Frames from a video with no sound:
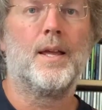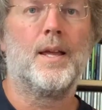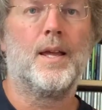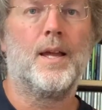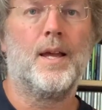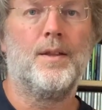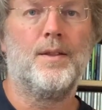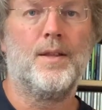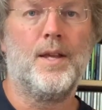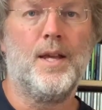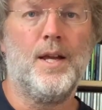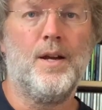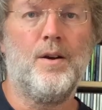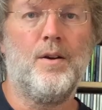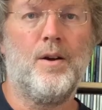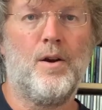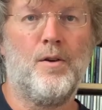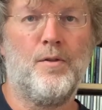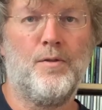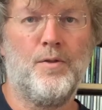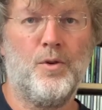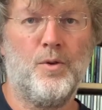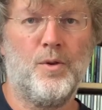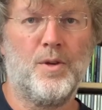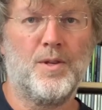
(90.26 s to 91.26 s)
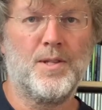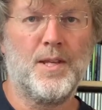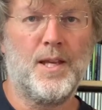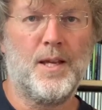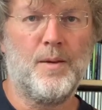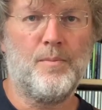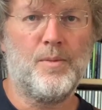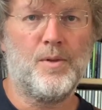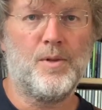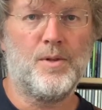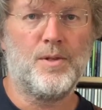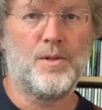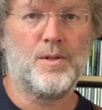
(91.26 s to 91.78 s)
And here are a few
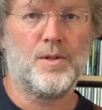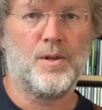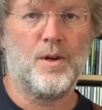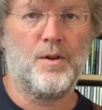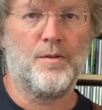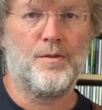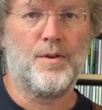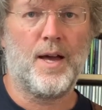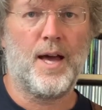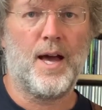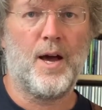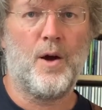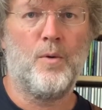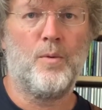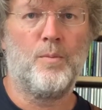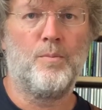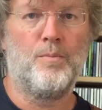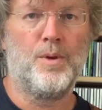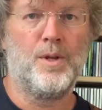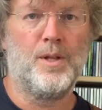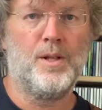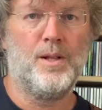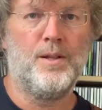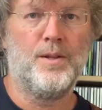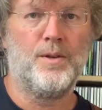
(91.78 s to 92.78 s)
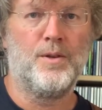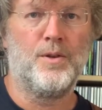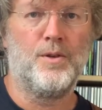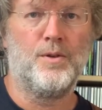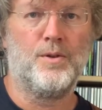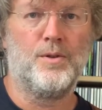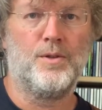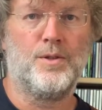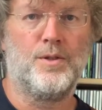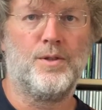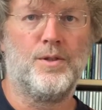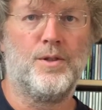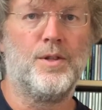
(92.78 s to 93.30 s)
examples of how Bill
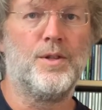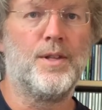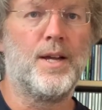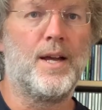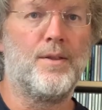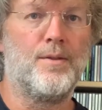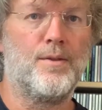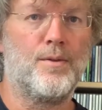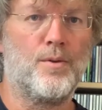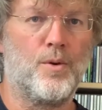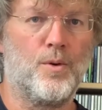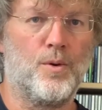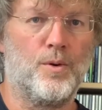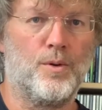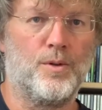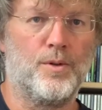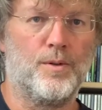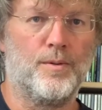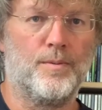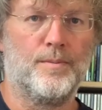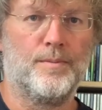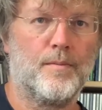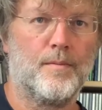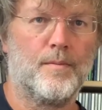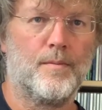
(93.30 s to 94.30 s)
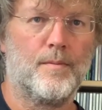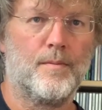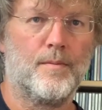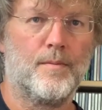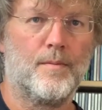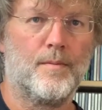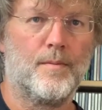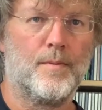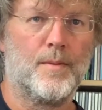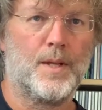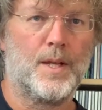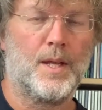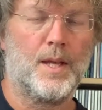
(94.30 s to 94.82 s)
used the ninth chord.
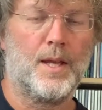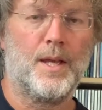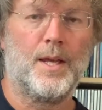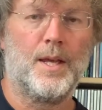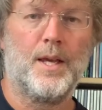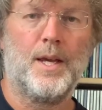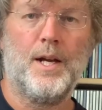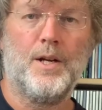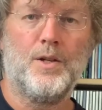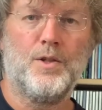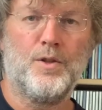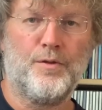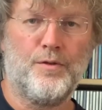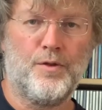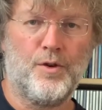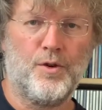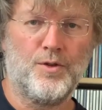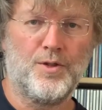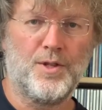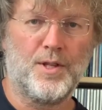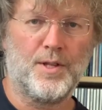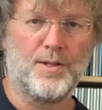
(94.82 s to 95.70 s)
Here's the first